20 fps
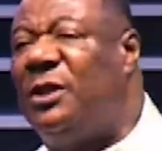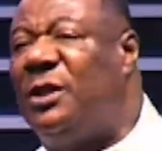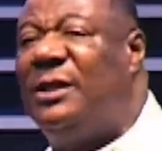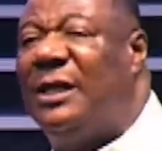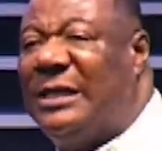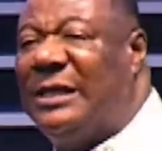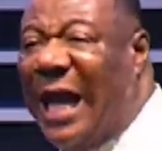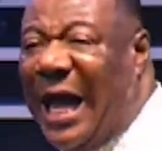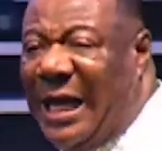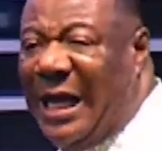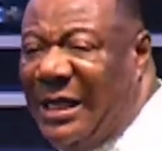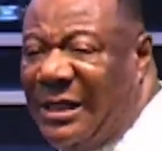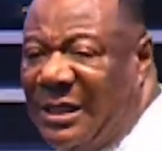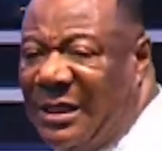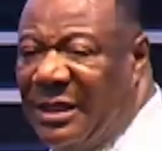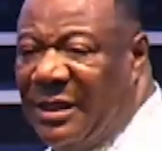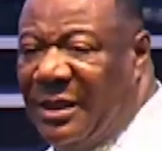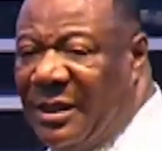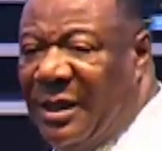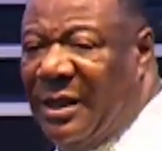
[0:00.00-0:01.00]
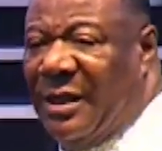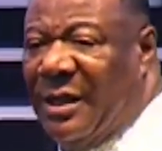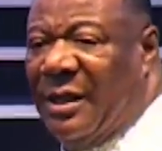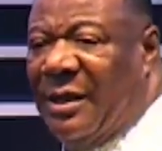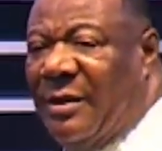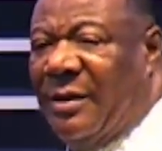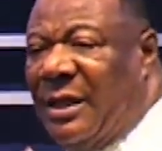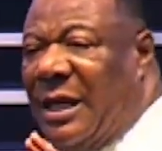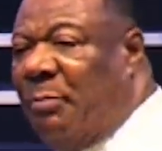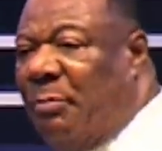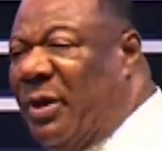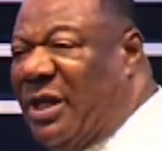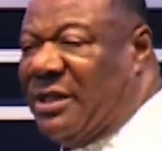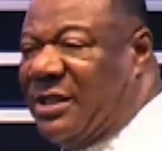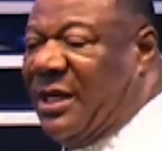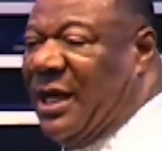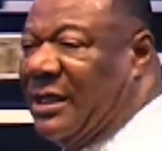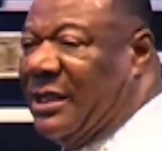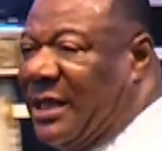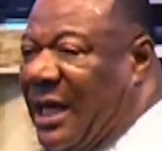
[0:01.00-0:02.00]
the tithe, the
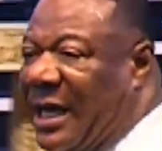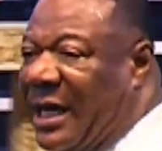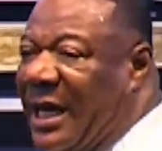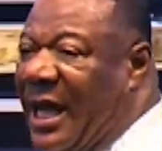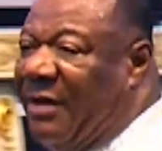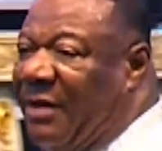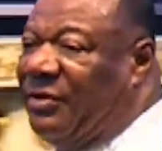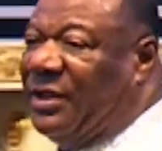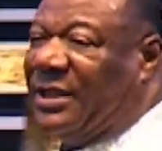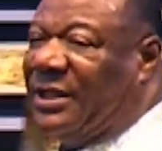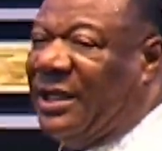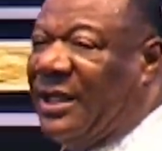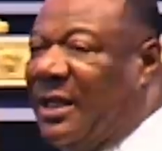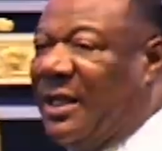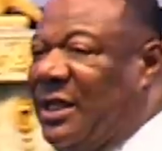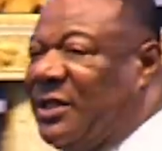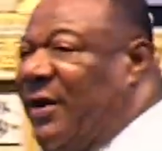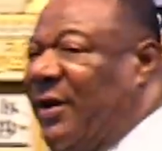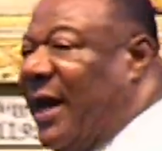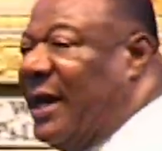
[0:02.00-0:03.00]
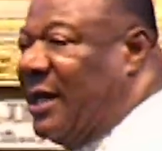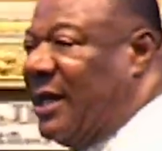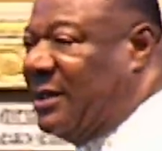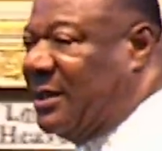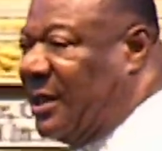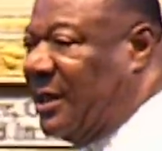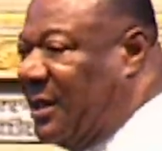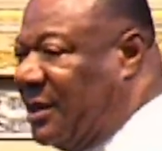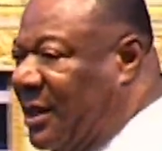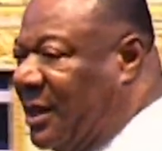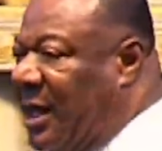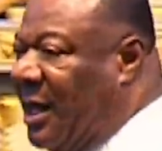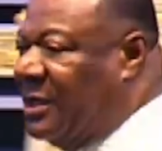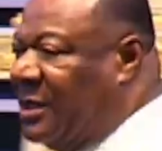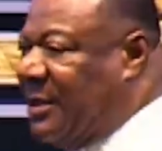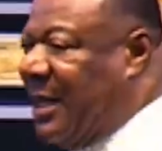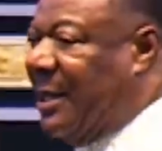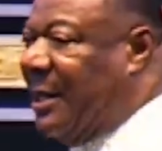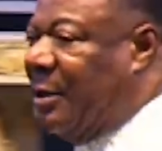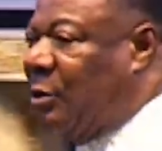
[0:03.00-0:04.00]
business and everything and his finances
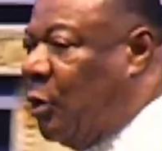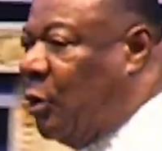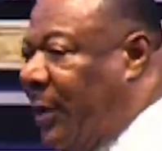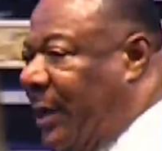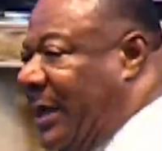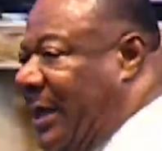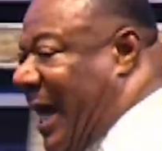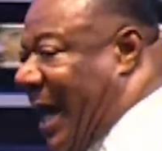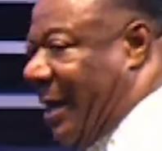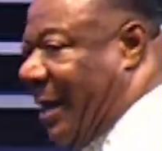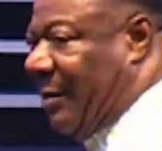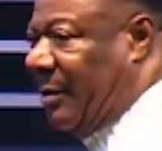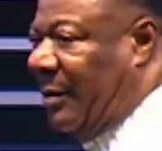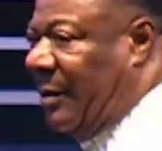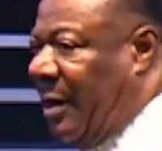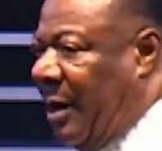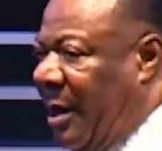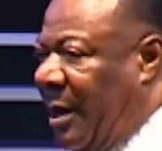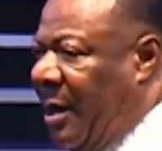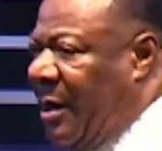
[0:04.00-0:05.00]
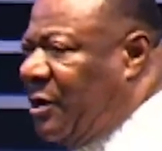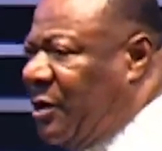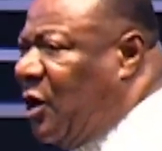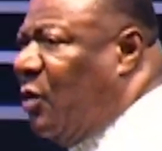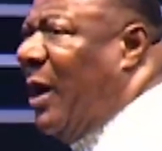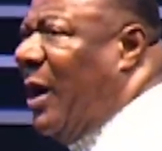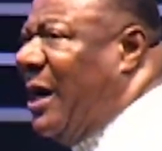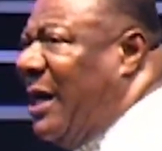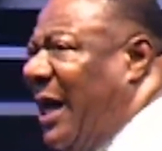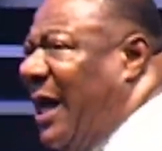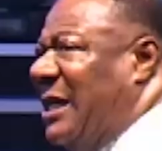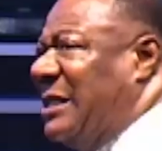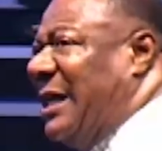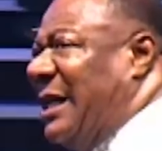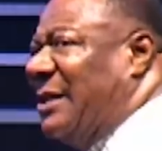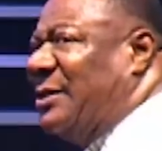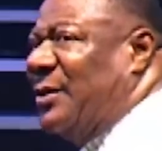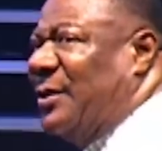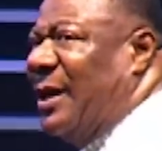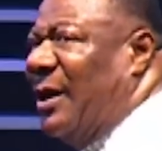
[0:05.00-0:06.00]
started going down. So one day he said
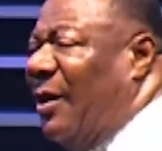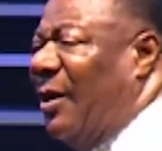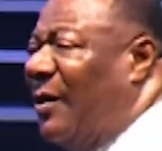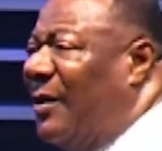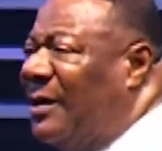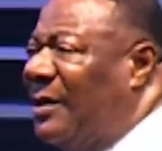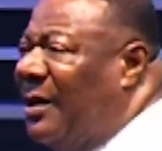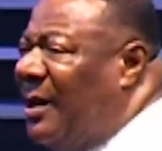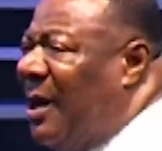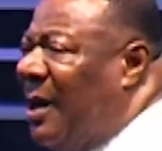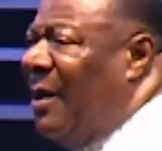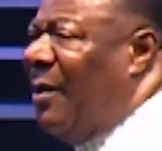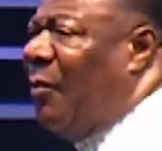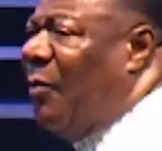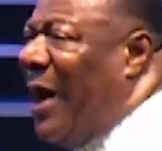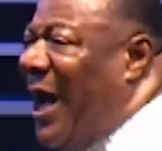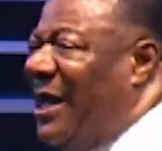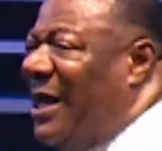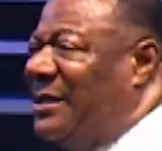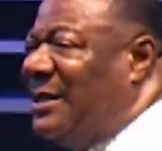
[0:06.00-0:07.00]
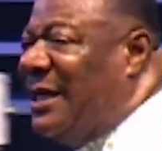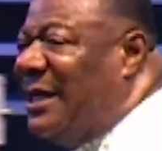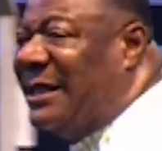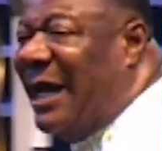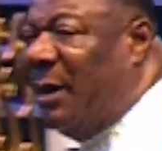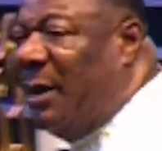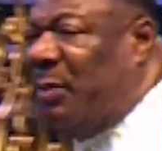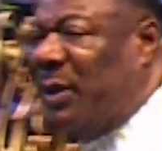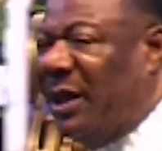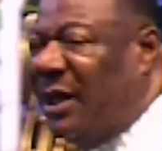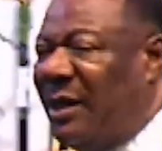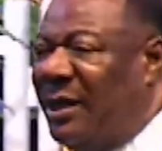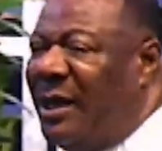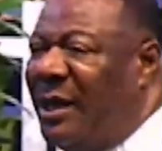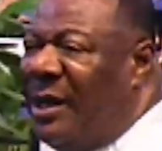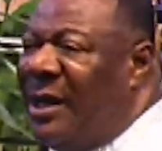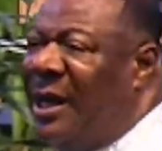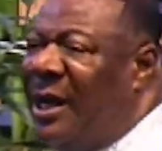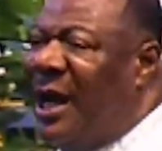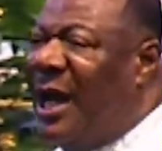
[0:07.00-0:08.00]
to the Lord, Why is this happening?
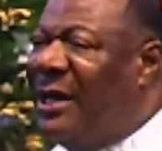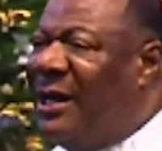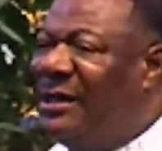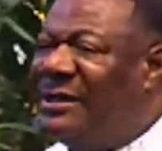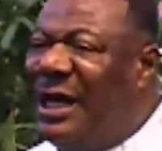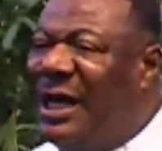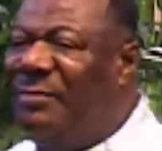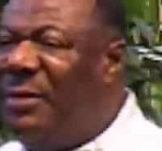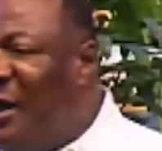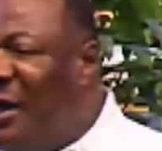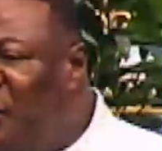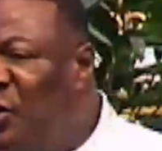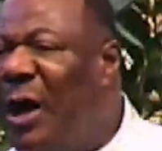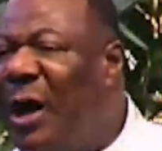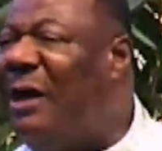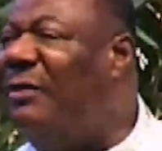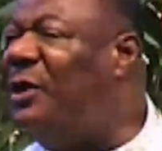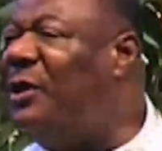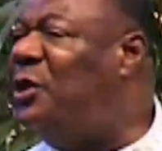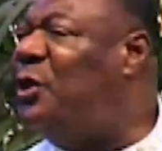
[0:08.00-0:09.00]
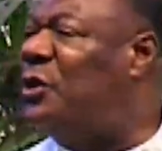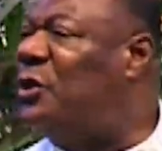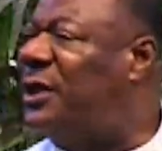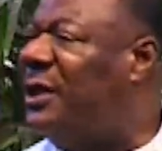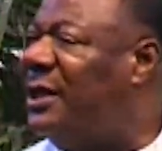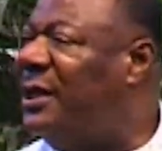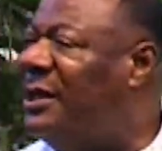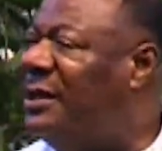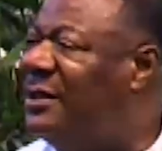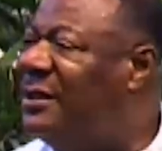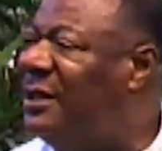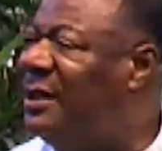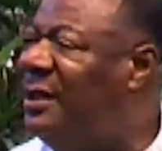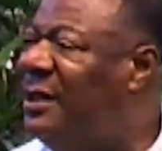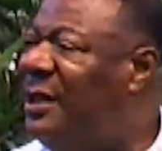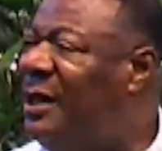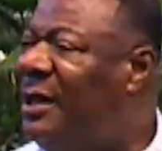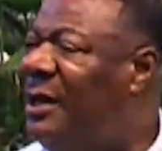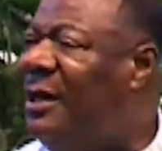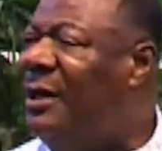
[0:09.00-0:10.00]
And he said, But you are reducing it.
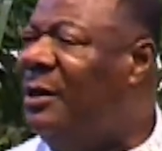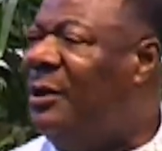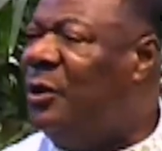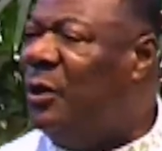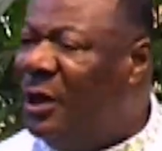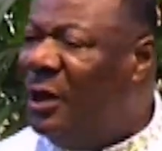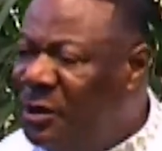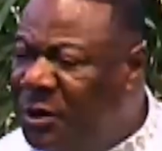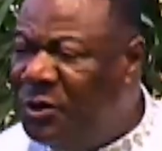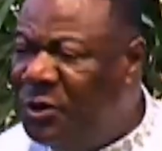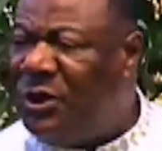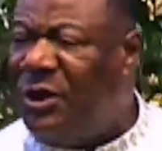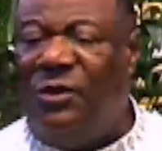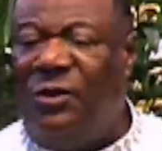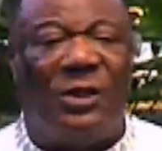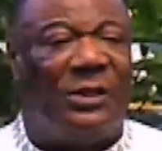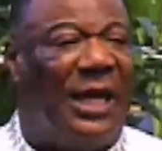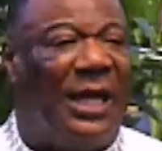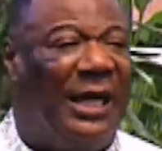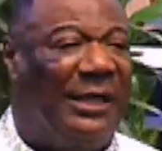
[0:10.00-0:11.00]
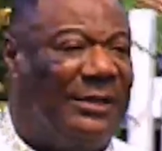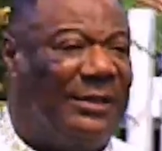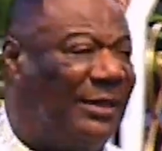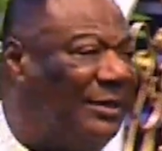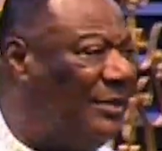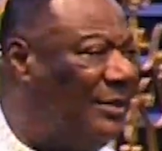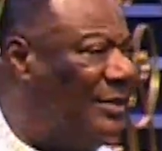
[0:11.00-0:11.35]
You are reducing your tithing.